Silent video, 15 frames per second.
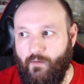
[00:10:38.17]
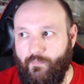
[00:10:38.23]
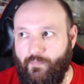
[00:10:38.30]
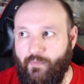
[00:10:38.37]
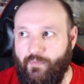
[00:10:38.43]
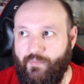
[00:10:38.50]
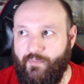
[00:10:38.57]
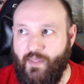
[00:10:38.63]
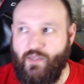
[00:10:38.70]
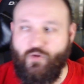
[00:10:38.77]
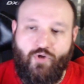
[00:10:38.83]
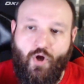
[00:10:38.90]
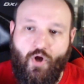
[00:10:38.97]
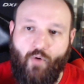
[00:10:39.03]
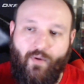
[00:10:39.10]
that you
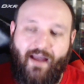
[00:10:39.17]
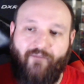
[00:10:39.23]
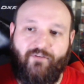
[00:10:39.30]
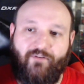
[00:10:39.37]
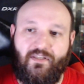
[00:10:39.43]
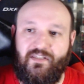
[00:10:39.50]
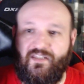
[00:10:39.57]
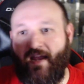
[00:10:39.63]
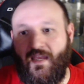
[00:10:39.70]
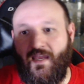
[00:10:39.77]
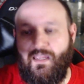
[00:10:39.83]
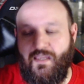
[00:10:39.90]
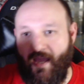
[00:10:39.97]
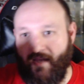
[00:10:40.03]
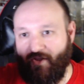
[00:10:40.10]
don't have to second
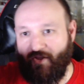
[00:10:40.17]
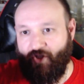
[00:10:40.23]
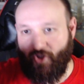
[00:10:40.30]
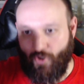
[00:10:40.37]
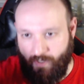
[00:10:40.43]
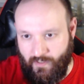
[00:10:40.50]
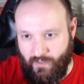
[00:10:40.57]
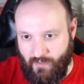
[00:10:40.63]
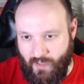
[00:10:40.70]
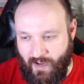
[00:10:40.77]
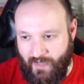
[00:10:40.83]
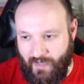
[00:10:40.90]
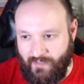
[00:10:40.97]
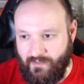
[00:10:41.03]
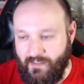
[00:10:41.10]
guess certain
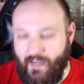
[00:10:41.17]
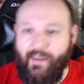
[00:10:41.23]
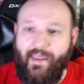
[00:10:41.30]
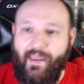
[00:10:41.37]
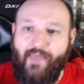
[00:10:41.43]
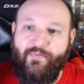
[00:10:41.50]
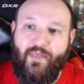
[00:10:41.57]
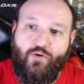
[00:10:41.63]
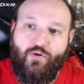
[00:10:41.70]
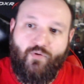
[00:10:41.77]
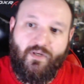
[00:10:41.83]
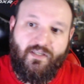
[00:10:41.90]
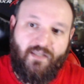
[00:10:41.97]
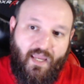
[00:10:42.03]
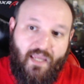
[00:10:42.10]
lines, and then you can
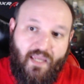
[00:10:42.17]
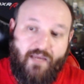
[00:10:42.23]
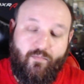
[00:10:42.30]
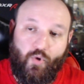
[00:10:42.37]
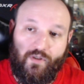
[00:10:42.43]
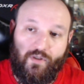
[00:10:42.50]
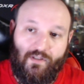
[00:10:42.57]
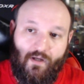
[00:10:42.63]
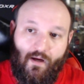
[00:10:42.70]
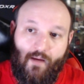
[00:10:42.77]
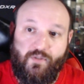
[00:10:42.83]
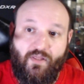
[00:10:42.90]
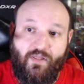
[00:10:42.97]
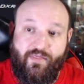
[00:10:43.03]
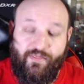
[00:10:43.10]
take more time
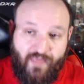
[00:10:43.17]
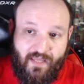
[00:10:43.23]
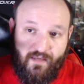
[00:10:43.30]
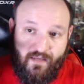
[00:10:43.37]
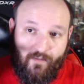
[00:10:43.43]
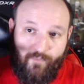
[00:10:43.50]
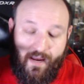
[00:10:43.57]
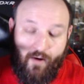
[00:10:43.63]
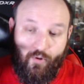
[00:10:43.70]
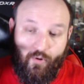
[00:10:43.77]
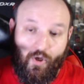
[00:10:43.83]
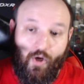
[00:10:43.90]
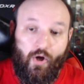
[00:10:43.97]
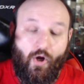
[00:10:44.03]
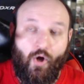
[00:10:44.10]
to think about,
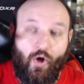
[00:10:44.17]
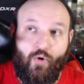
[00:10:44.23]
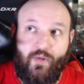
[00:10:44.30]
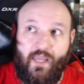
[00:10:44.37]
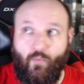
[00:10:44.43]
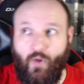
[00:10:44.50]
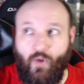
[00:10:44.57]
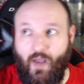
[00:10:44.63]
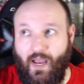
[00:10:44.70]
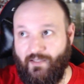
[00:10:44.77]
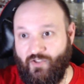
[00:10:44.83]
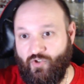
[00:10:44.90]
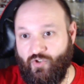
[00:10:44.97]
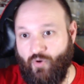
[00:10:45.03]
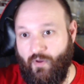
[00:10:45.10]
okay, well, I
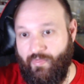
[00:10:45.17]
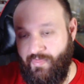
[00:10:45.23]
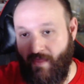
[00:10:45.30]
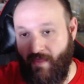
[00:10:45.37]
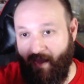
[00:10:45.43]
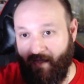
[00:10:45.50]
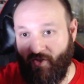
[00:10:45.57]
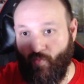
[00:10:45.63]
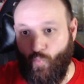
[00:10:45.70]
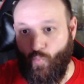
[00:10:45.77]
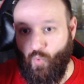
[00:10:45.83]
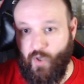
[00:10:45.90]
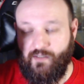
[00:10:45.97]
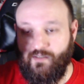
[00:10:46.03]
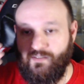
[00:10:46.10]
saw this.
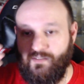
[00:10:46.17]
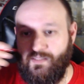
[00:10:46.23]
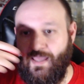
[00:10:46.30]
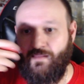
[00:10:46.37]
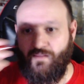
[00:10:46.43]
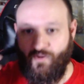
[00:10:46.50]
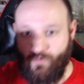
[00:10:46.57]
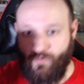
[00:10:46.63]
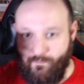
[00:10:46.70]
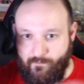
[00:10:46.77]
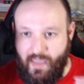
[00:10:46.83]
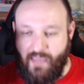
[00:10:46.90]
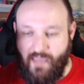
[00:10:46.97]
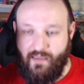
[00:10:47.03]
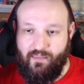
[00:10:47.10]
What does that, you can
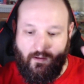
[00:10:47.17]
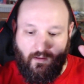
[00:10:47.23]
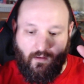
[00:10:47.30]
make the